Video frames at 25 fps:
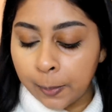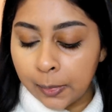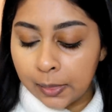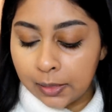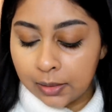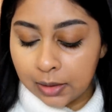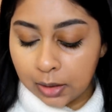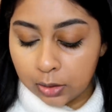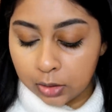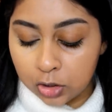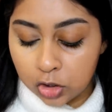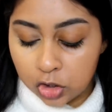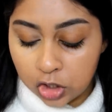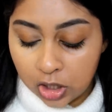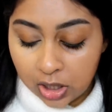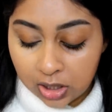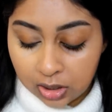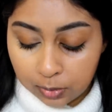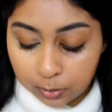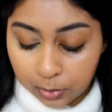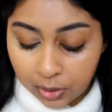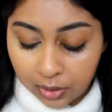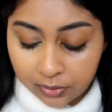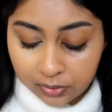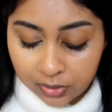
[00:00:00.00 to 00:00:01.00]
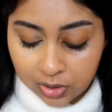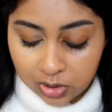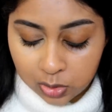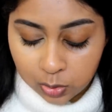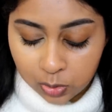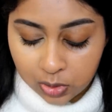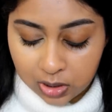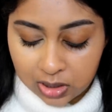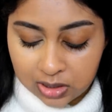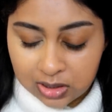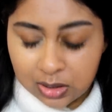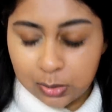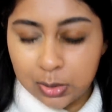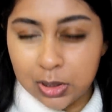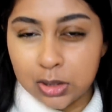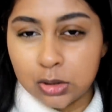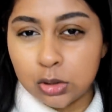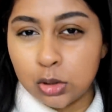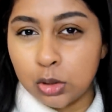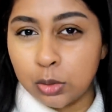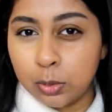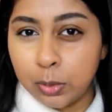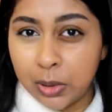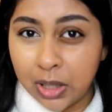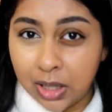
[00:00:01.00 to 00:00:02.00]
Now the shade above this one is a bit
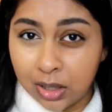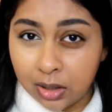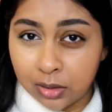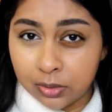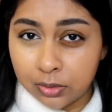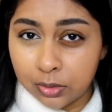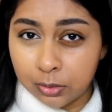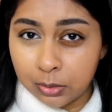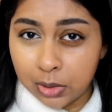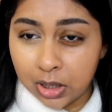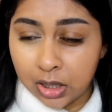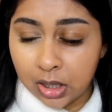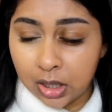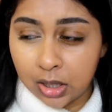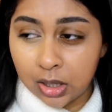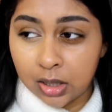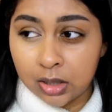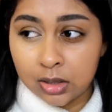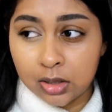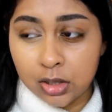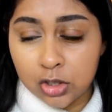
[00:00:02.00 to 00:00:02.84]
too pink for me.